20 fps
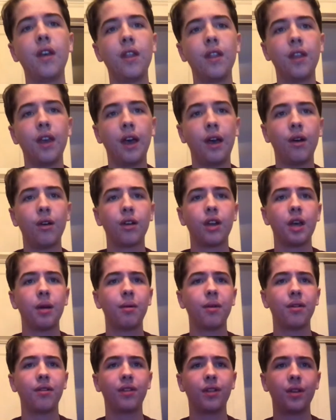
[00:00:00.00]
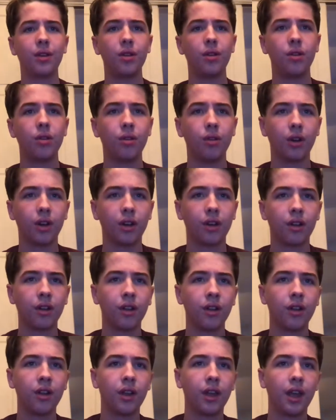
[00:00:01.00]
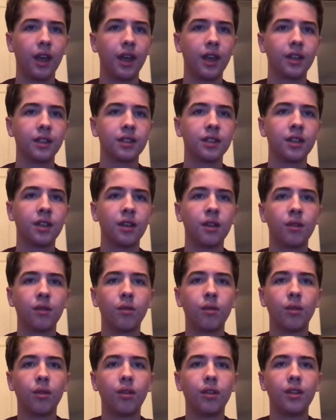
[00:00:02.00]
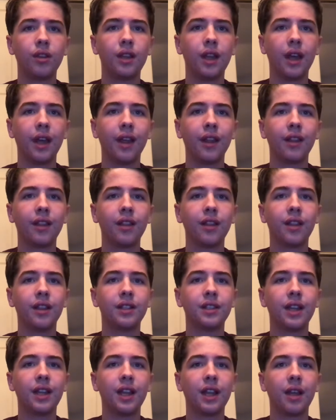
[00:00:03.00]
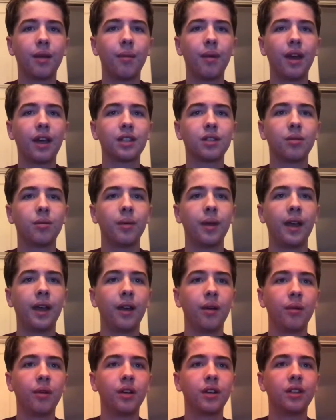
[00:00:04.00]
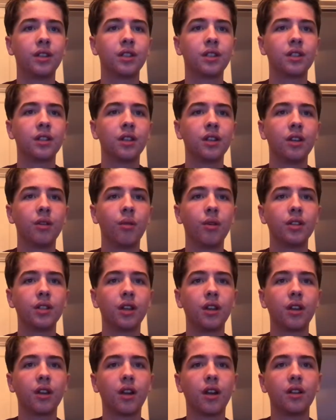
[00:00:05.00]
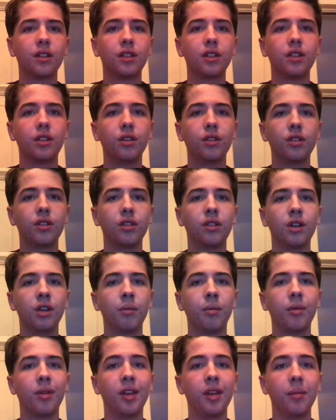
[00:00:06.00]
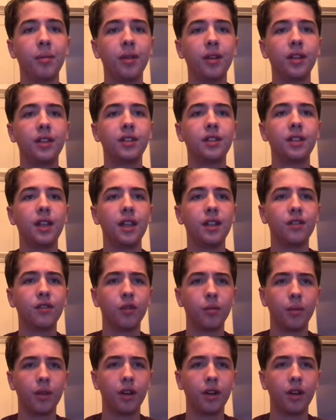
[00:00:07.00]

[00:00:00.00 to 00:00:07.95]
The outcome of the New York case ruled that the setting of maximum hours was unconstitutional and prohibited states from